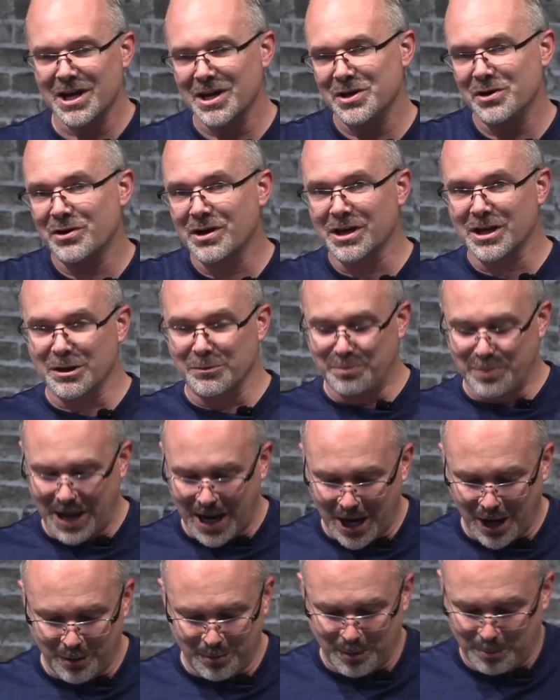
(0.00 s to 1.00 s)
You could
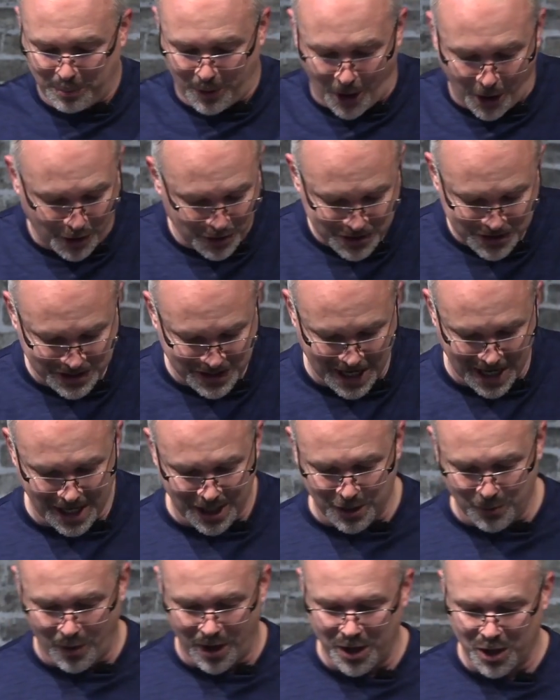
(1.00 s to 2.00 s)
compare, but Paul's
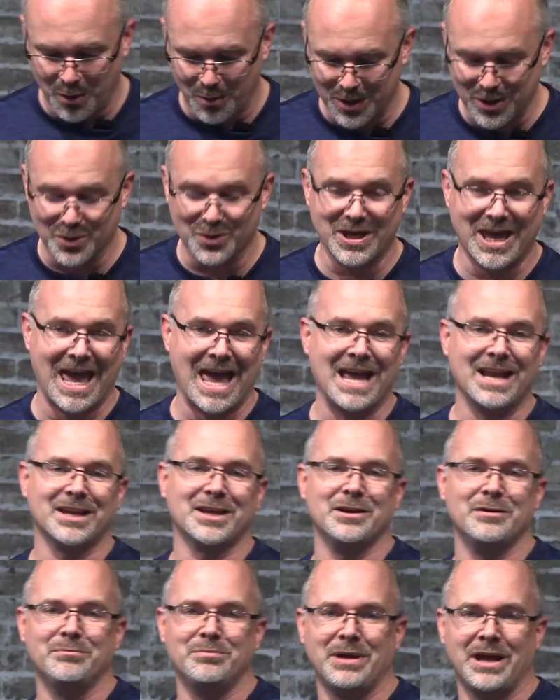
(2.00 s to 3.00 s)
saying, you want to know what you can't
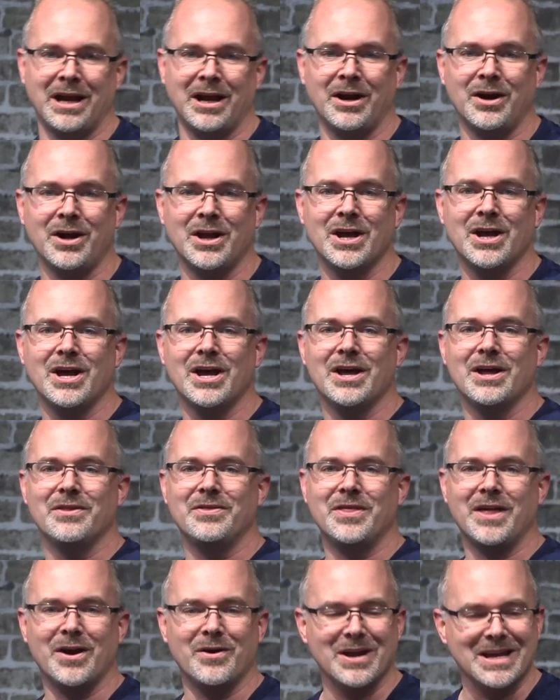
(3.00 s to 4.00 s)
compare?
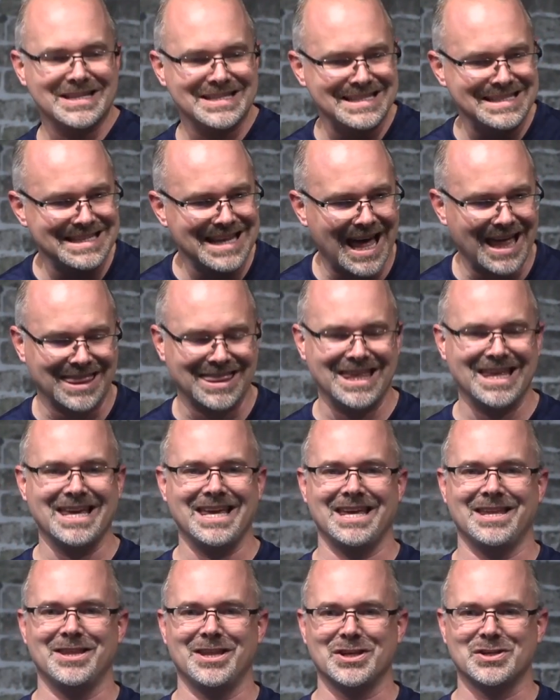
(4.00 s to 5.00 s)
There is nothing
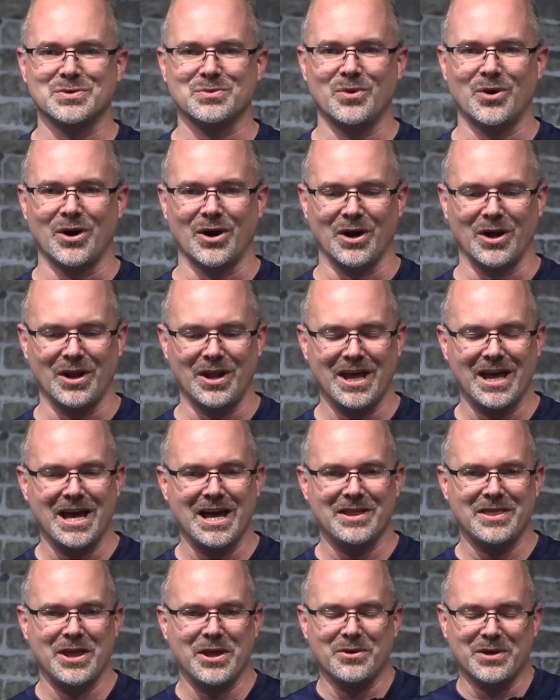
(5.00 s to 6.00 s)
in this world
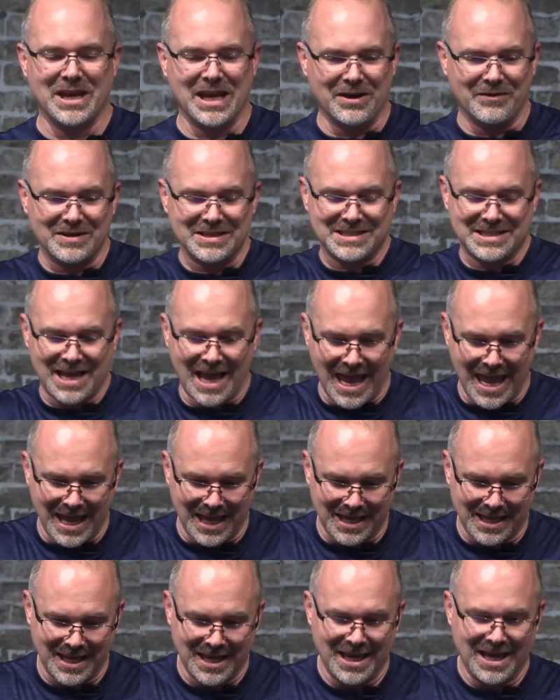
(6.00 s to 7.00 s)
that you can even
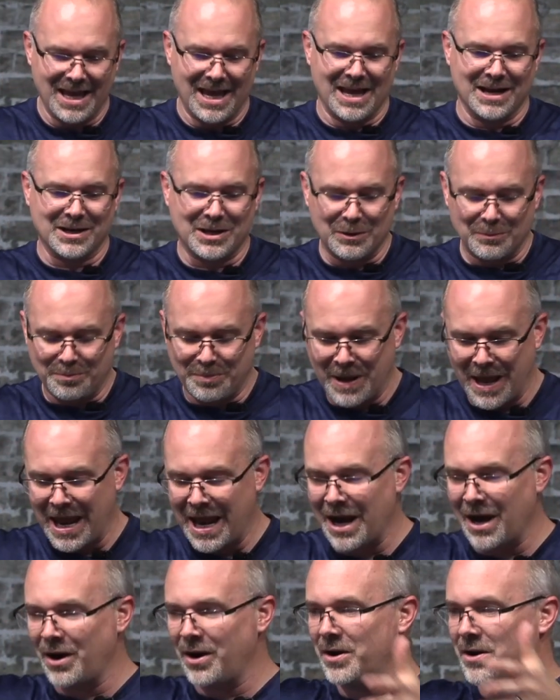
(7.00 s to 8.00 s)
take and
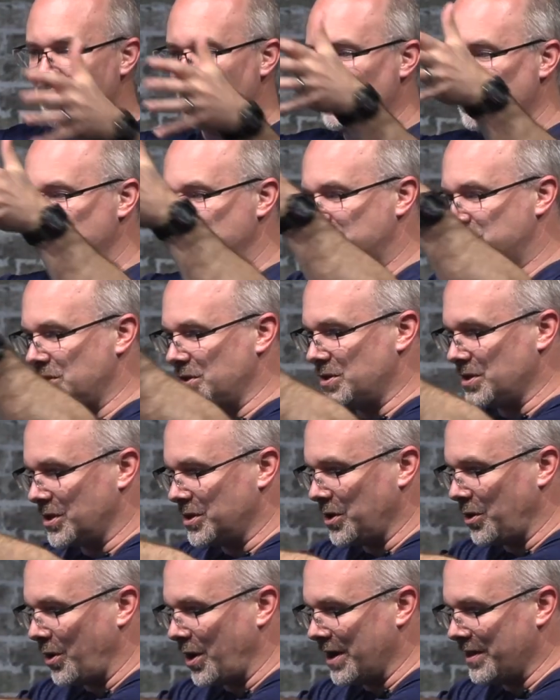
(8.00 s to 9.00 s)
compare to the
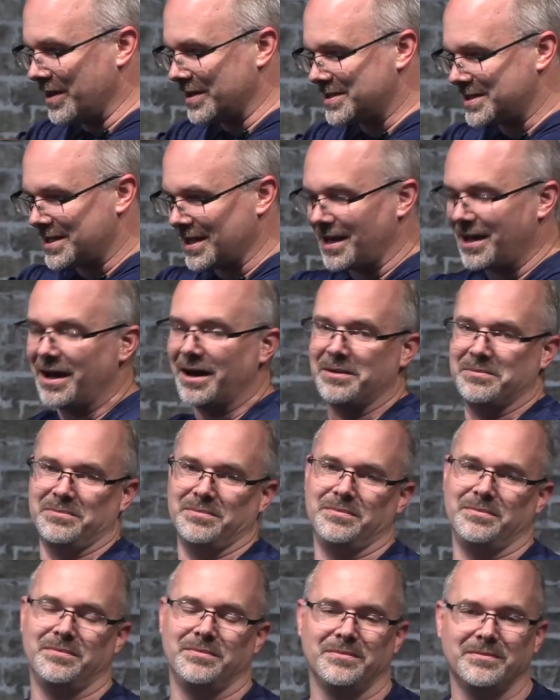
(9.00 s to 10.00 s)
glory that's to come.
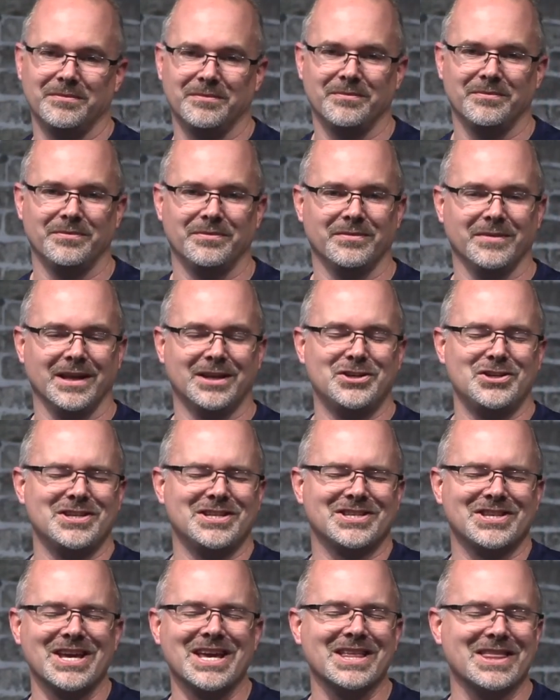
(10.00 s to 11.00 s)

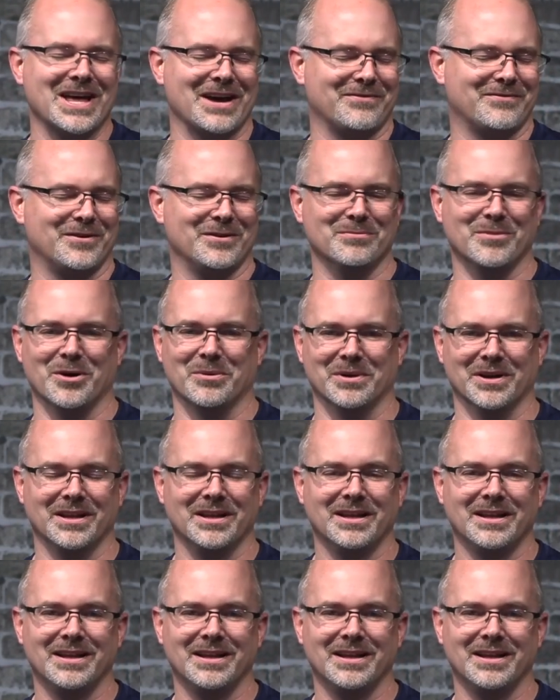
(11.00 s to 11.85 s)
Just think of that for a moment.